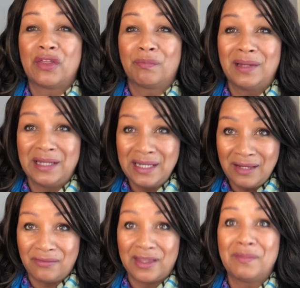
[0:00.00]

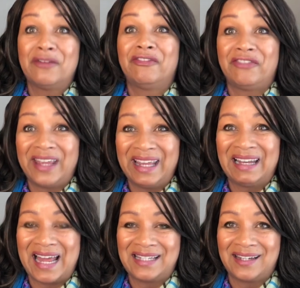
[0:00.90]
believe they may fail
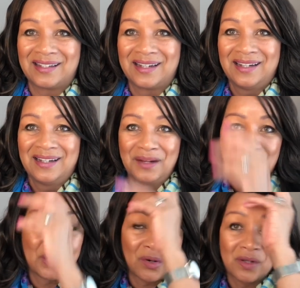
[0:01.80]
at it,
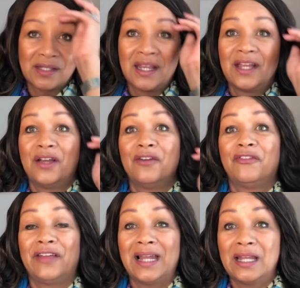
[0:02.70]
because
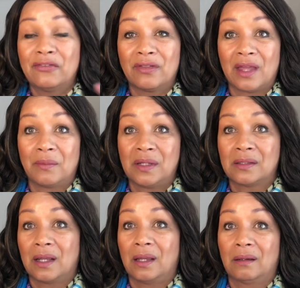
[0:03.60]
failing for them is
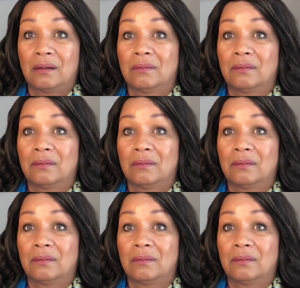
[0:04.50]
like